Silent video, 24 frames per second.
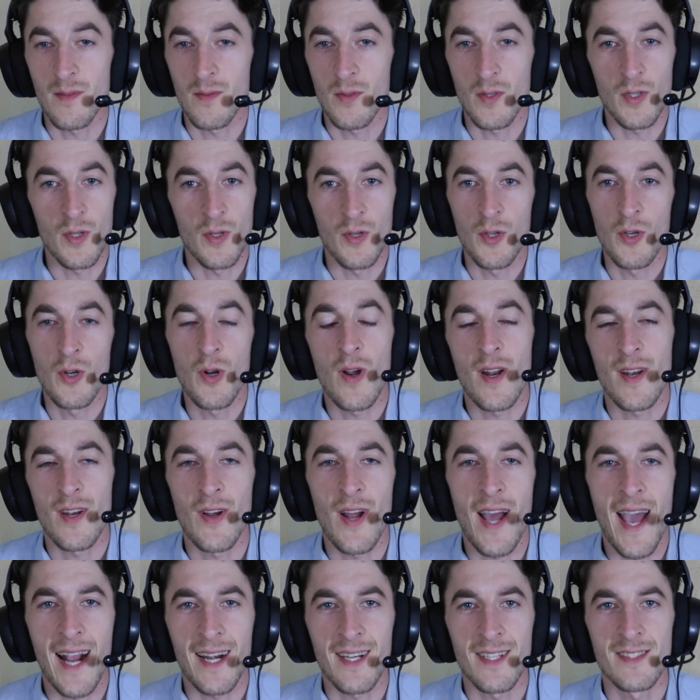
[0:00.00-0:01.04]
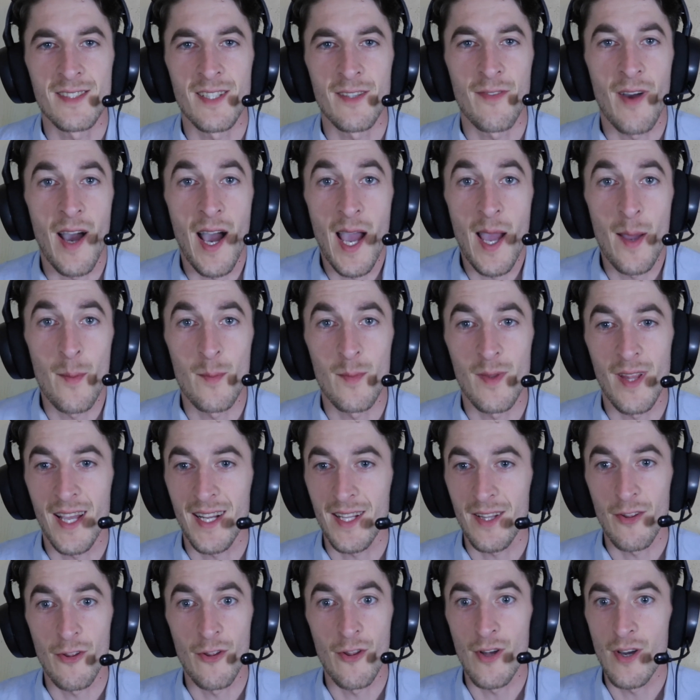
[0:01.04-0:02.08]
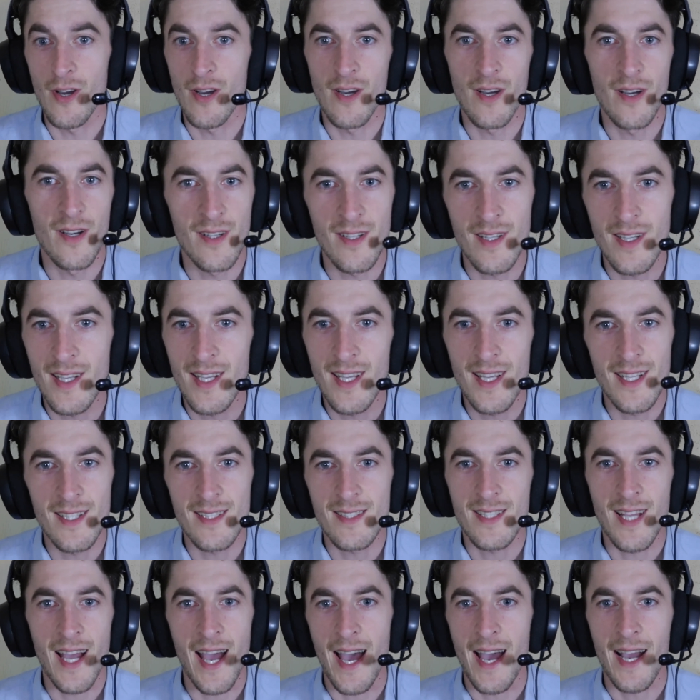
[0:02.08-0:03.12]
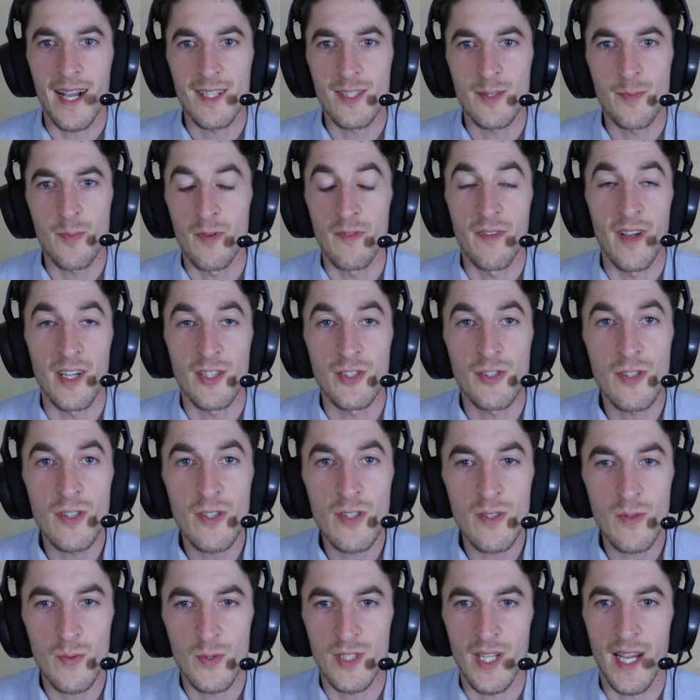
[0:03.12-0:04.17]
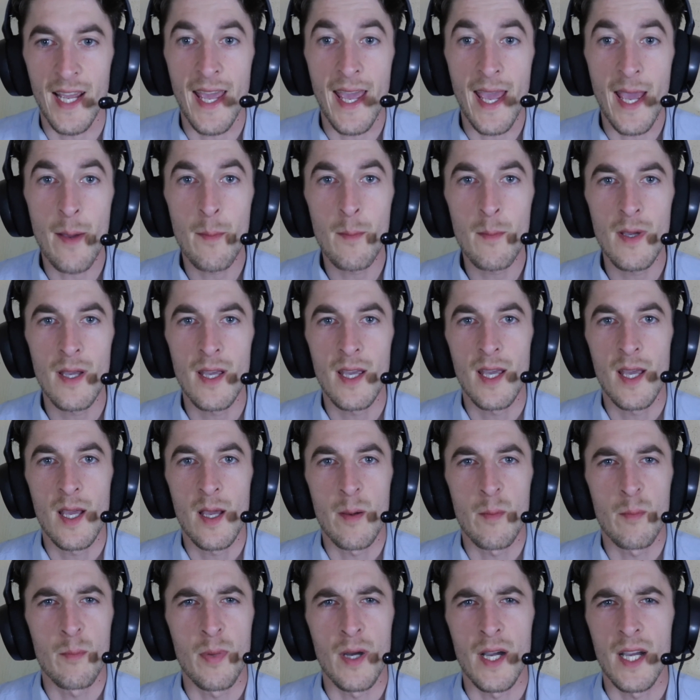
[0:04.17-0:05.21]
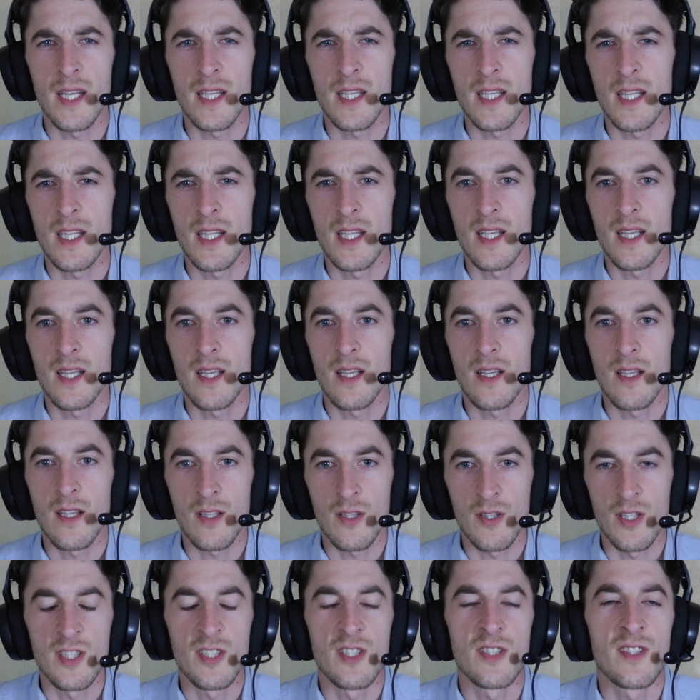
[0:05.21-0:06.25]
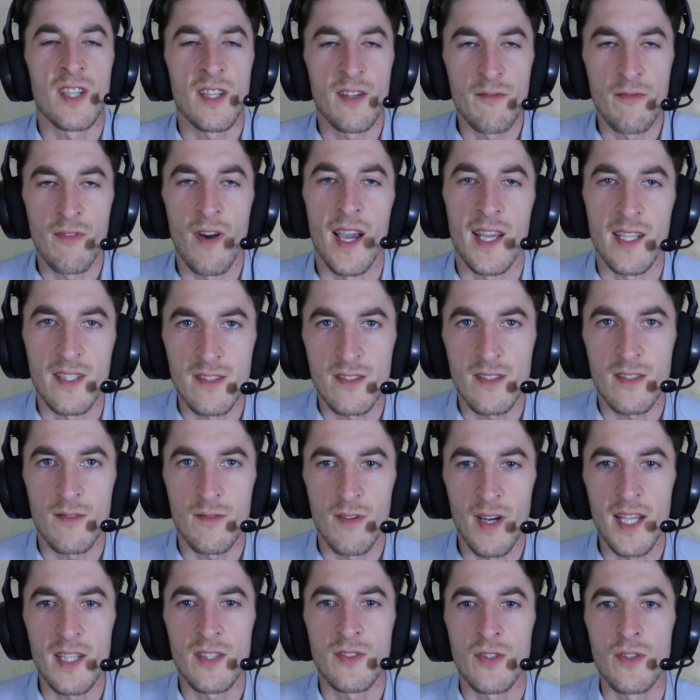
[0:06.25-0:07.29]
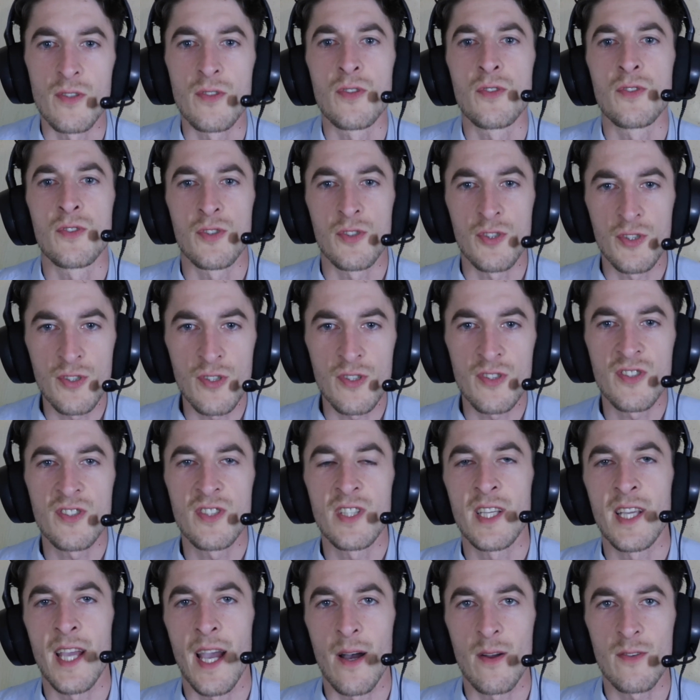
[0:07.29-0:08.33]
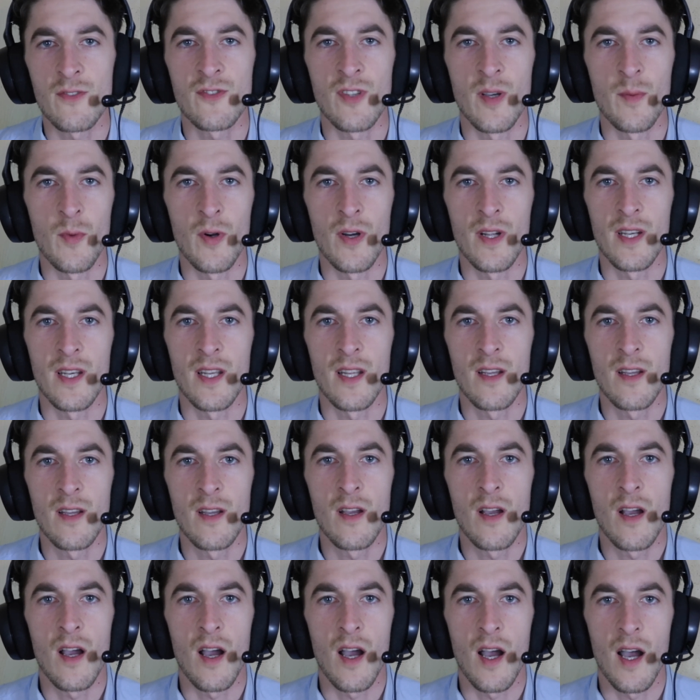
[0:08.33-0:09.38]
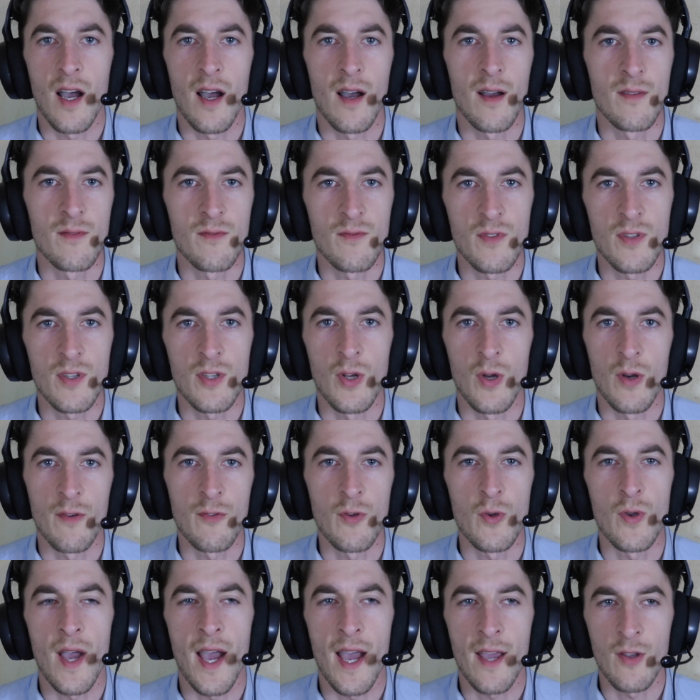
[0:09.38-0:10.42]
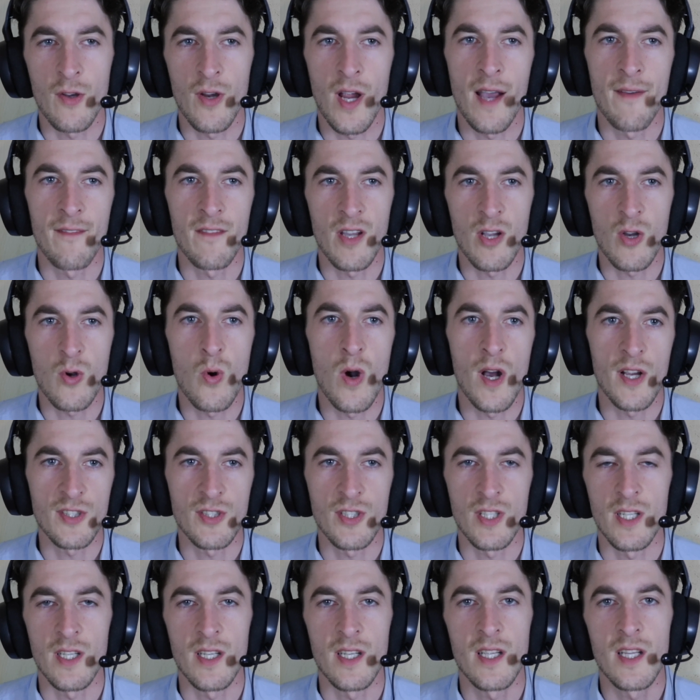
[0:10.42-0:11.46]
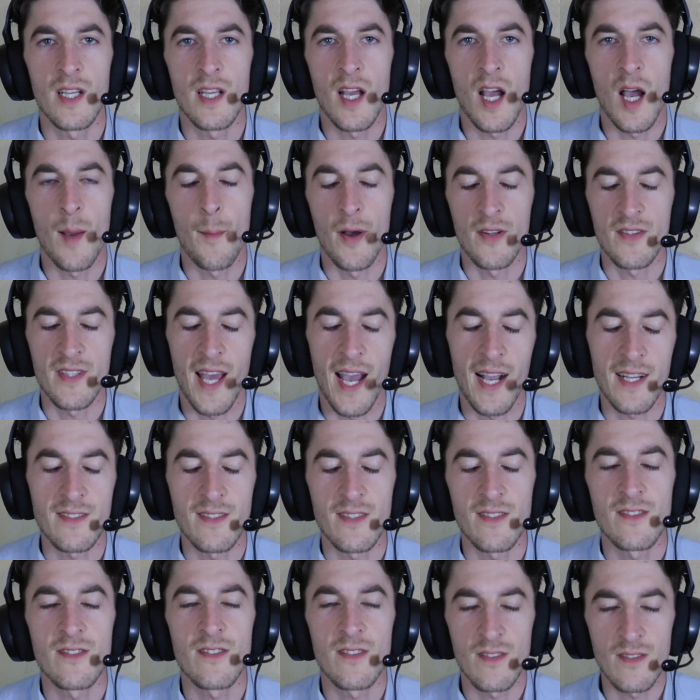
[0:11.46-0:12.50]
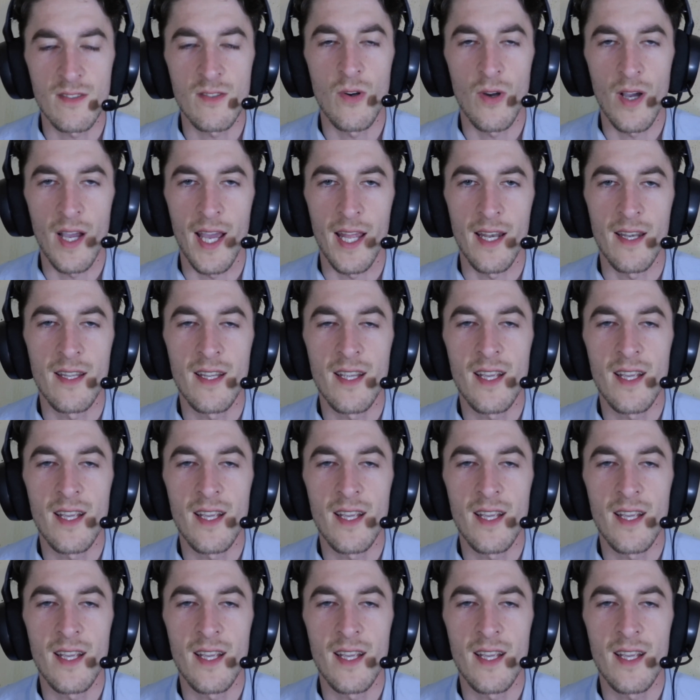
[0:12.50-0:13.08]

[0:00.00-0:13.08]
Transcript: you don't act as if I'm like the tax professional, which I am, but this is advice, right? So you should still seek out someone, if you're having a question about taxes. Go ahead.